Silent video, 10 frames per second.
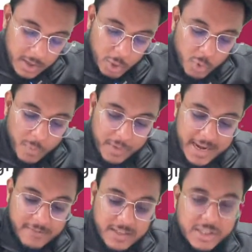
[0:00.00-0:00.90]
to
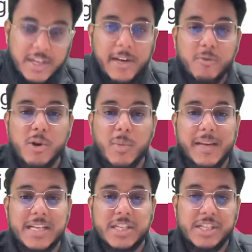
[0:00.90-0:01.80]
invest in renewable
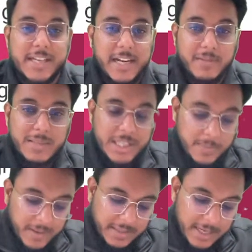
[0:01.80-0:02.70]
energies. It will be
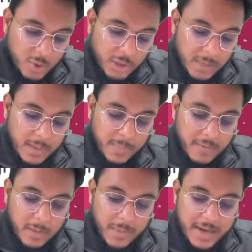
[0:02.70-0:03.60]
cheaper than new thermal
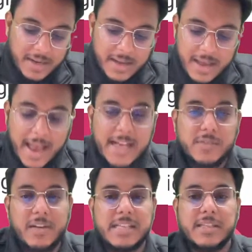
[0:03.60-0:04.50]
power plant
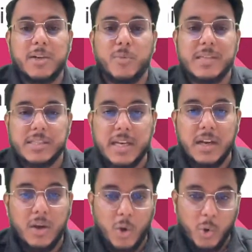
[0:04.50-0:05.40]
as well as the domestic
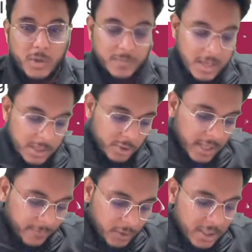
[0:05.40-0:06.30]
coal. So
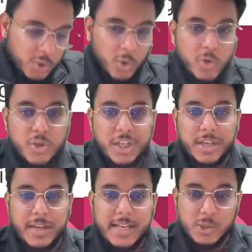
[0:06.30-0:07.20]
therefore the
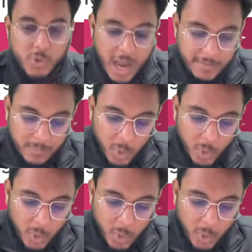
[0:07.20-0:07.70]
solution is to have